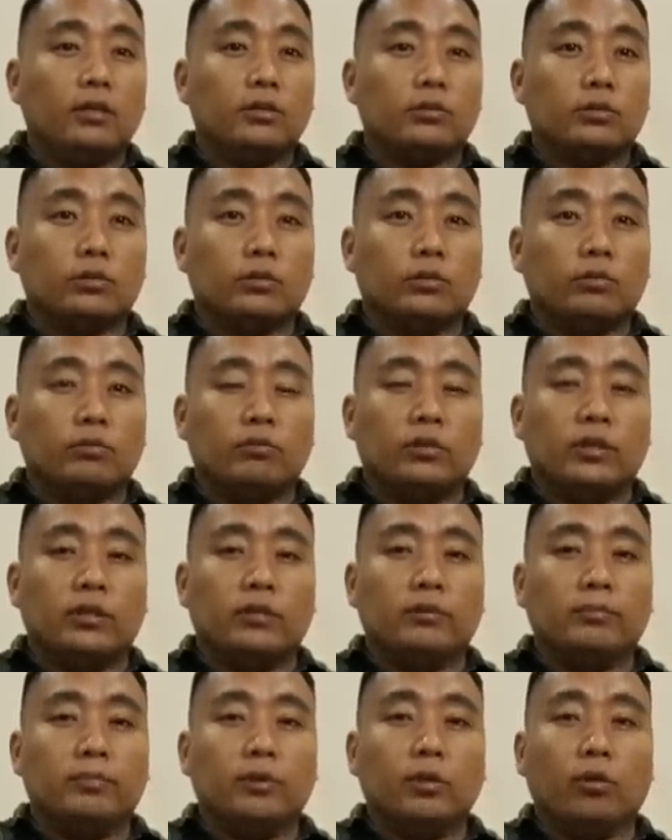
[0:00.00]
So we
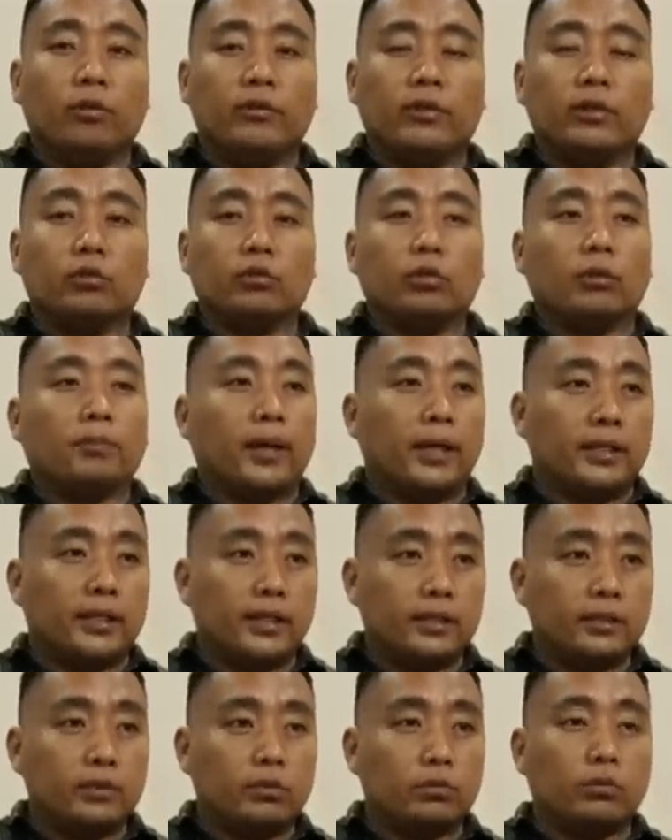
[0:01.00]
will be loyal to the
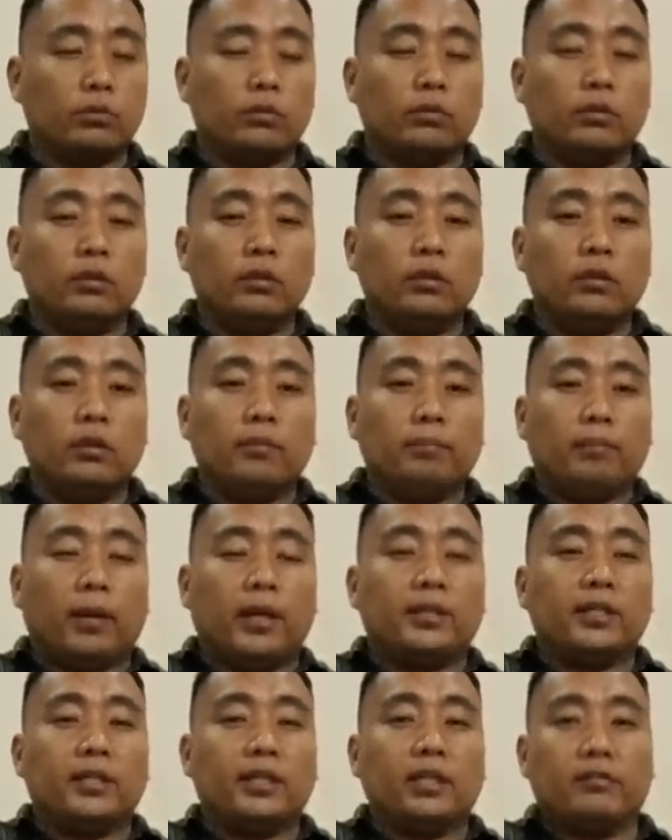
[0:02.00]
party. So
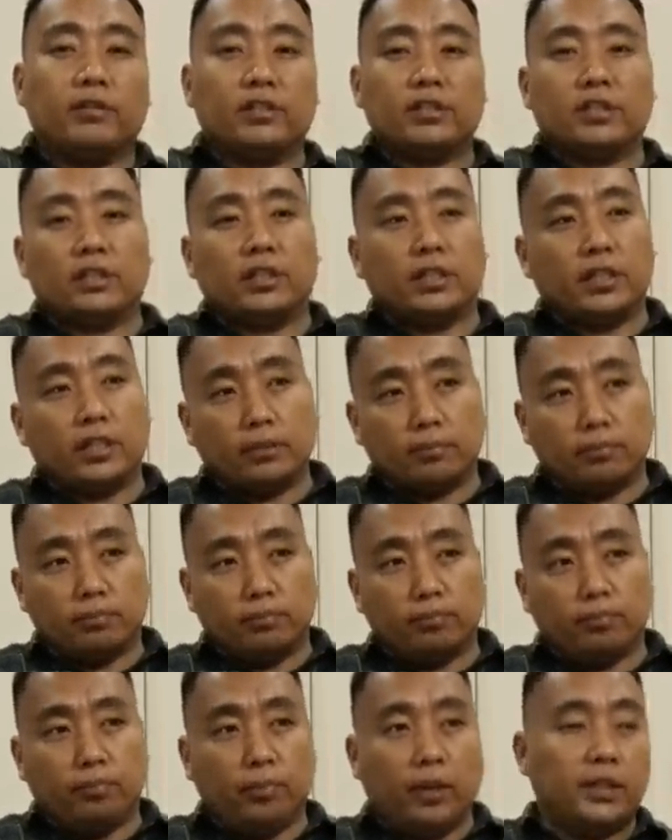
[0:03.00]
party gave us the ticket,
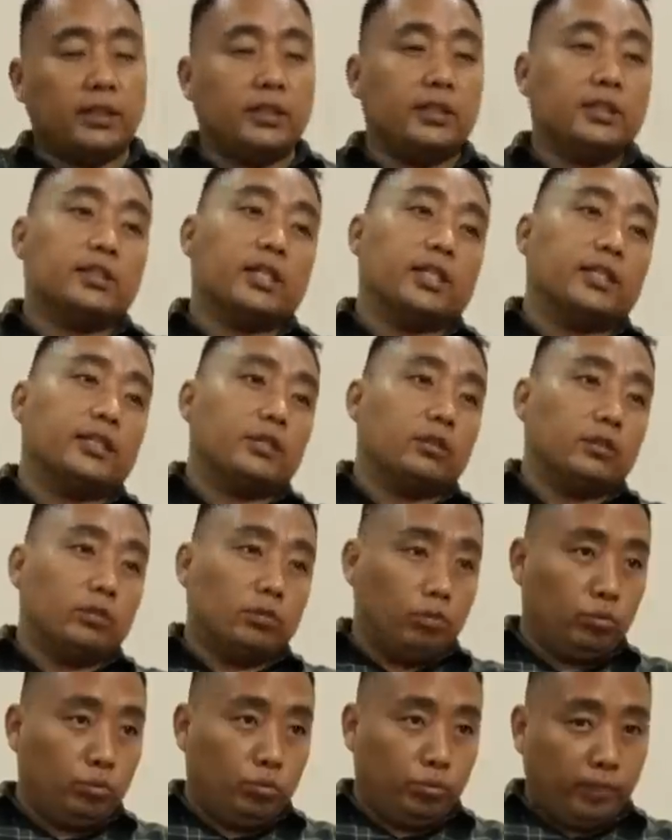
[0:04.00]
party decided
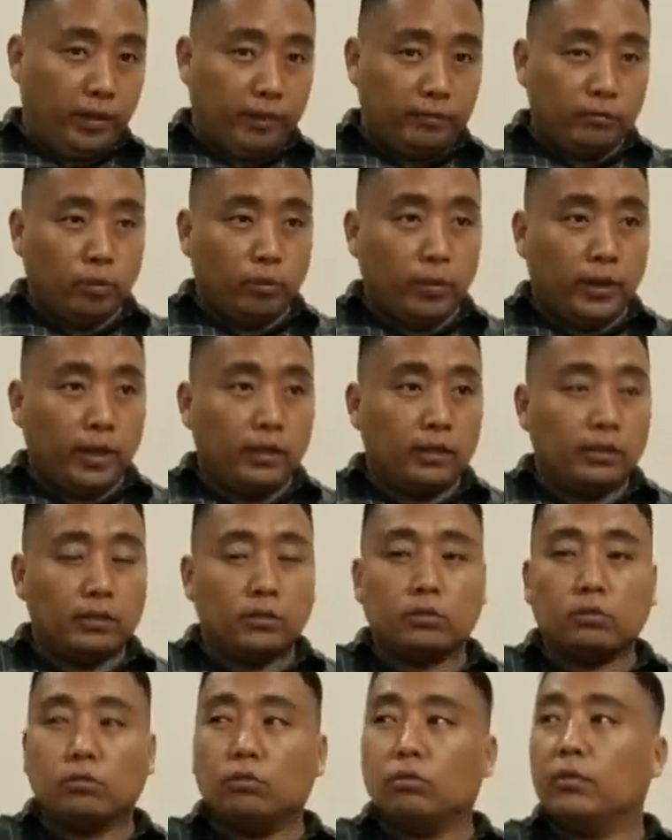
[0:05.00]
to pave the way.
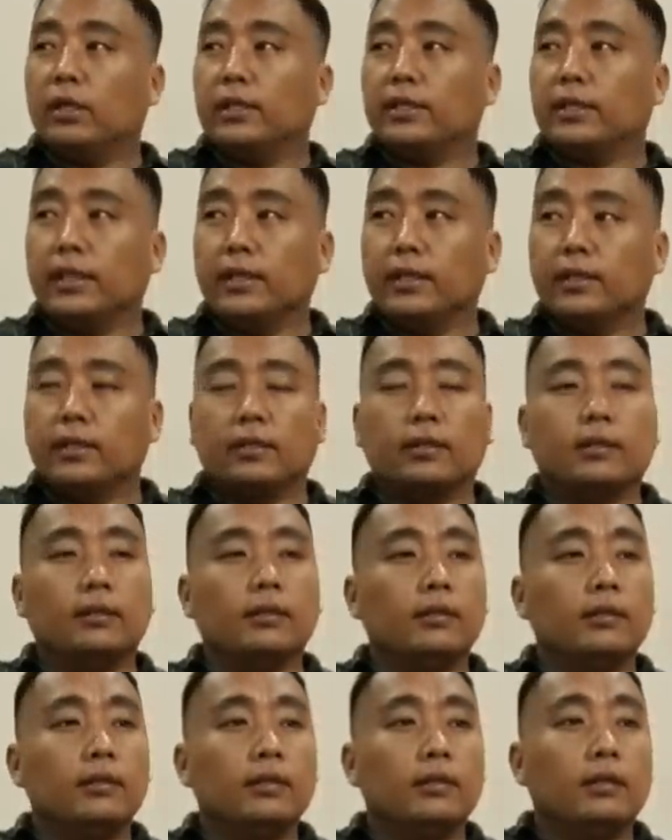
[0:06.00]
So I think
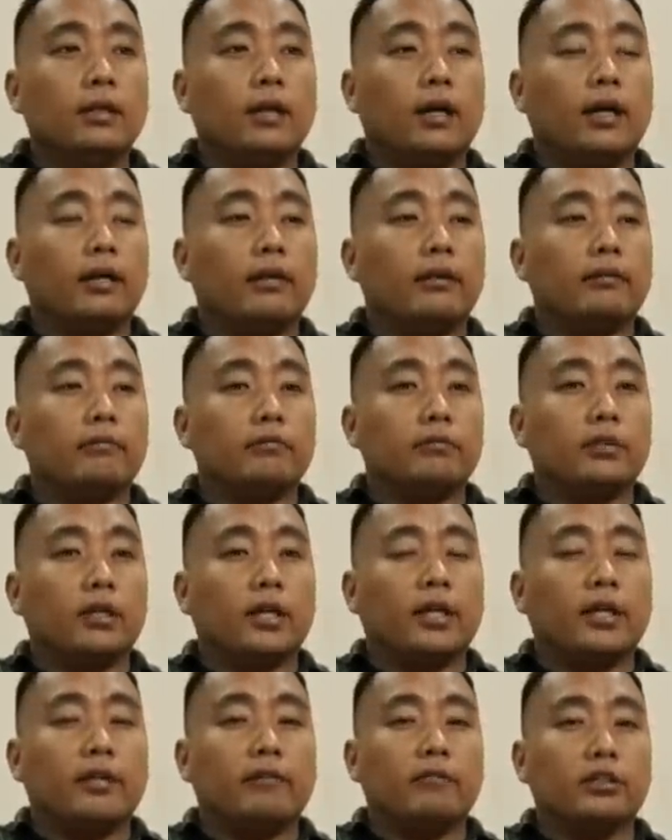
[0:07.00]
I
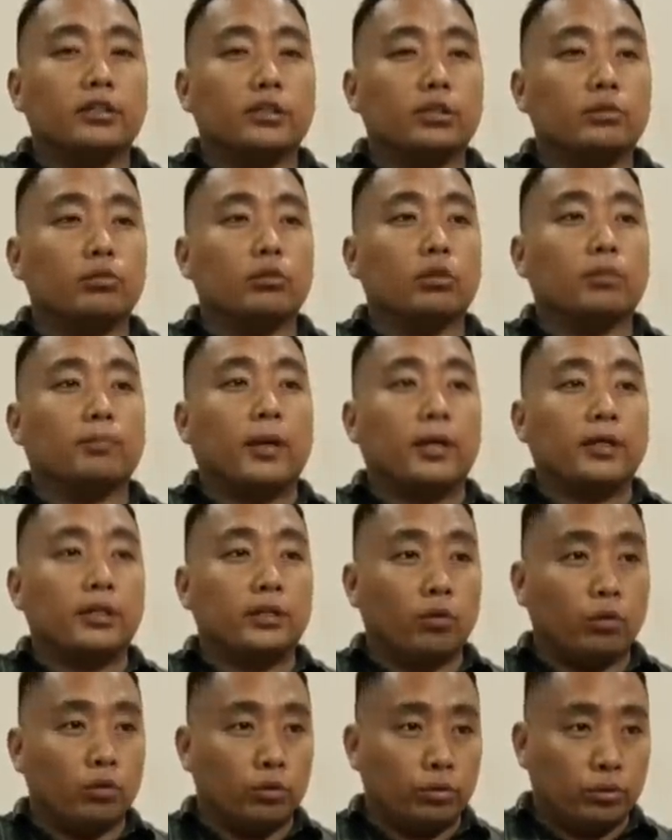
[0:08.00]
have listened to the
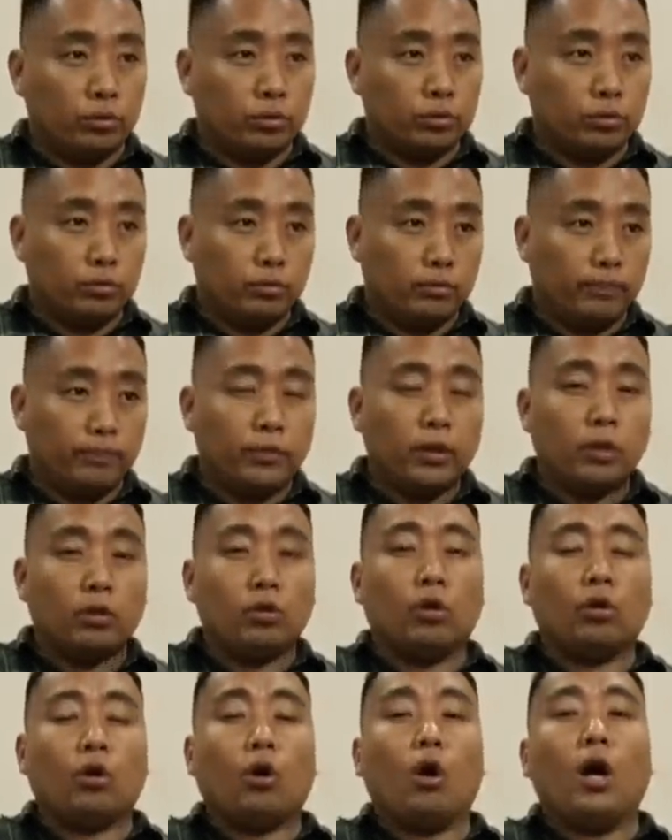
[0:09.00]
party order also.
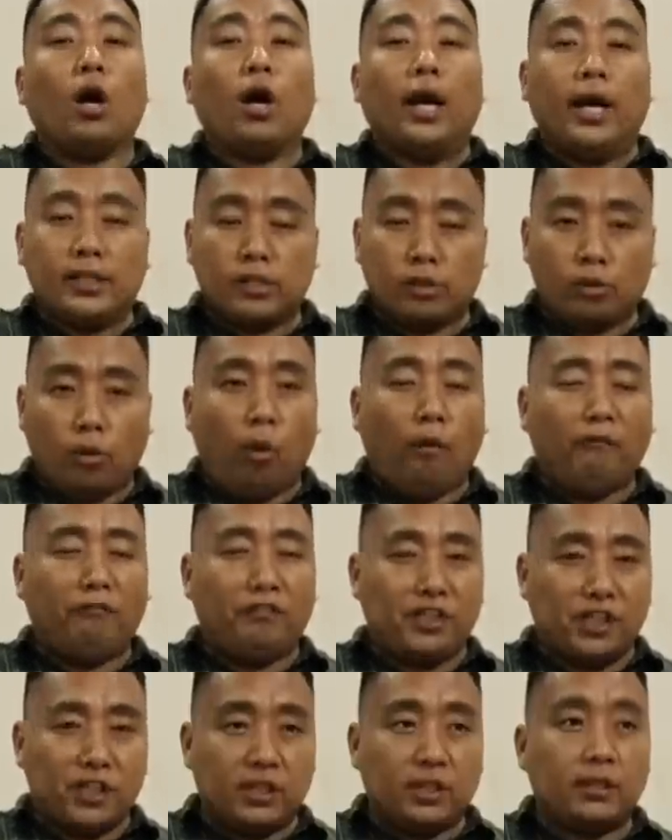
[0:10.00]
Not as an
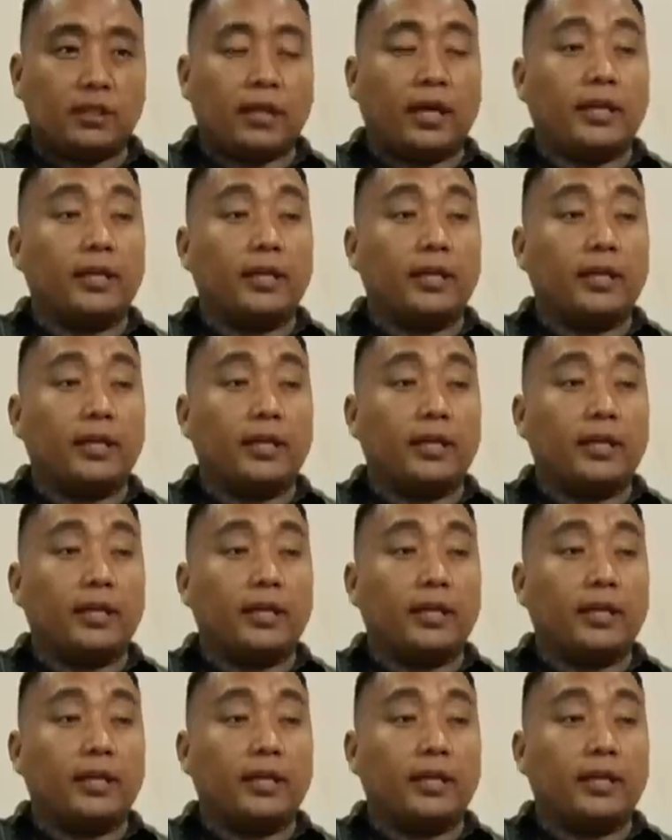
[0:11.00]
official